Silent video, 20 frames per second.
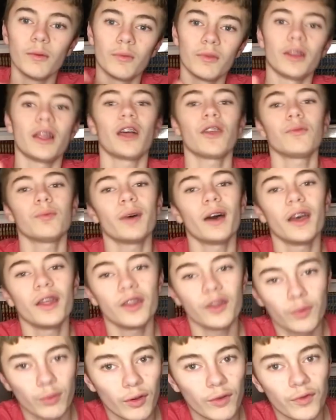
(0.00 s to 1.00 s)
That's why
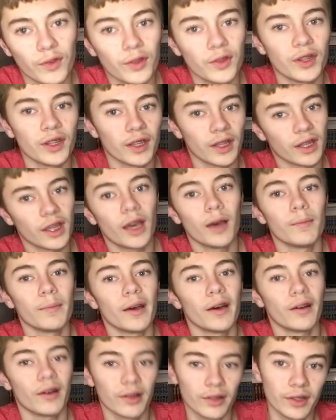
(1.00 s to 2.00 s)
this review didn't come
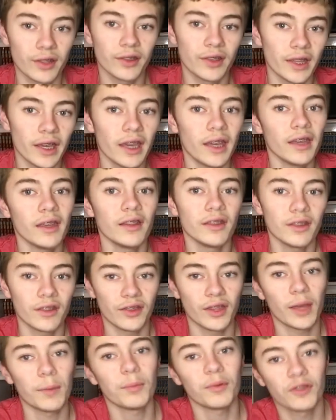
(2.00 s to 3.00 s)
out on the day
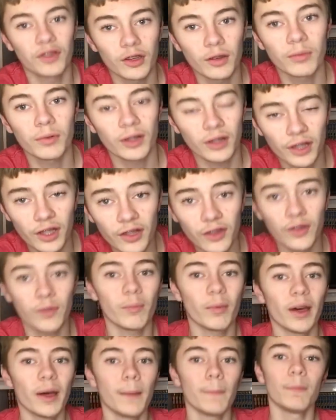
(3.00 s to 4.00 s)
this episode released,
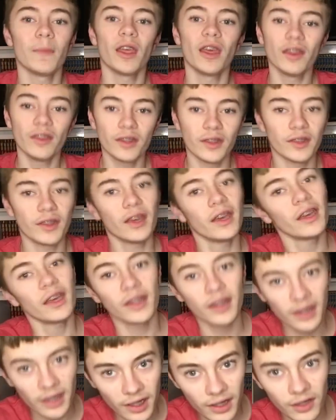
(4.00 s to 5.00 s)
but the
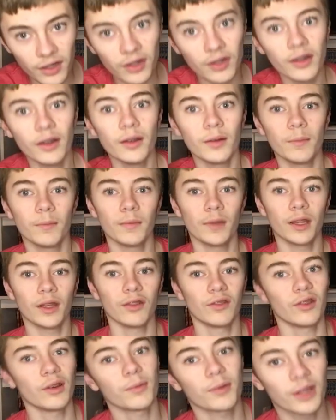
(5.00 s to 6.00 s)
day later,
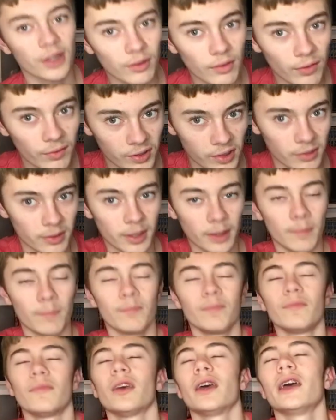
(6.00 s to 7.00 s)
so I'm gonna review it.
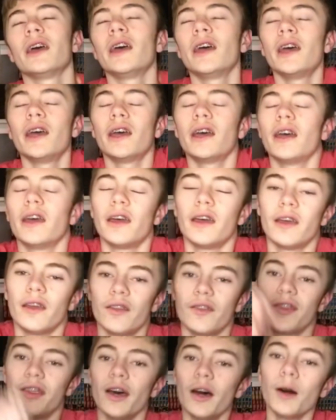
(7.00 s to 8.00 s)

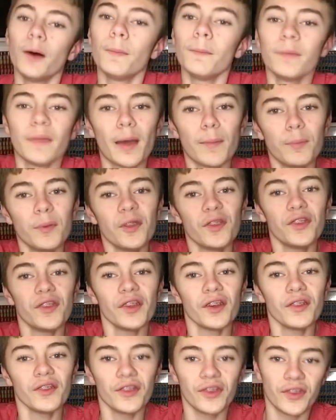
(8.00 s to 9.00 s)
So,
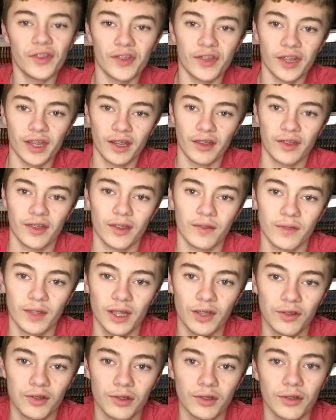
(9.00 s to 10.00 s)
episode 6 of
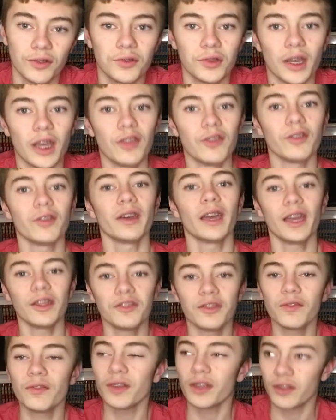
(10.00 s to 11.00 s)
National Treasure Edge
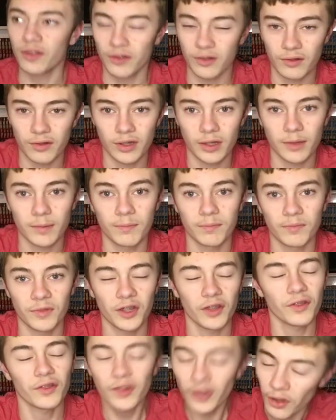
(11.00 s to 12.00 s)
of History.
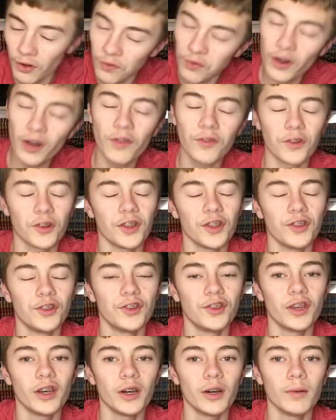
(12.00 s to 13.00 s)
So, so far for the
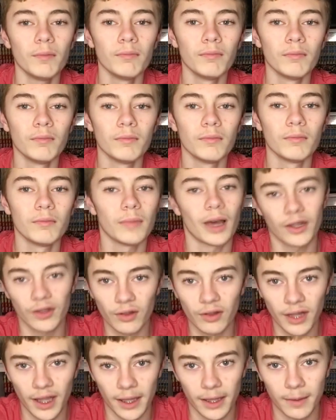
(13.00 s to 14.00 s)
show, I
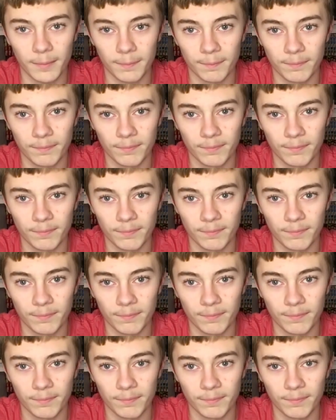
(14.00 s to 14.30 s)
don't like it.